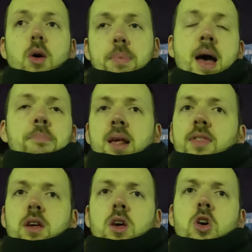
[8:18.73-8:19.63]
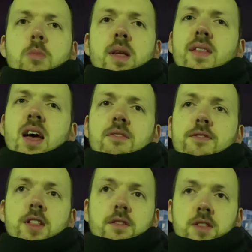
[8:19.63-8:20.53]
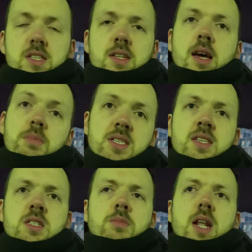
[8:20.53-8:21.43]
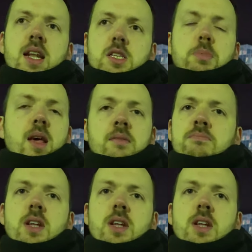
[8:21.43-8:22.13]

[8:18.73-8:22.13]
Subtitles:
better player that can come in there for this type of system that Eddie's playing.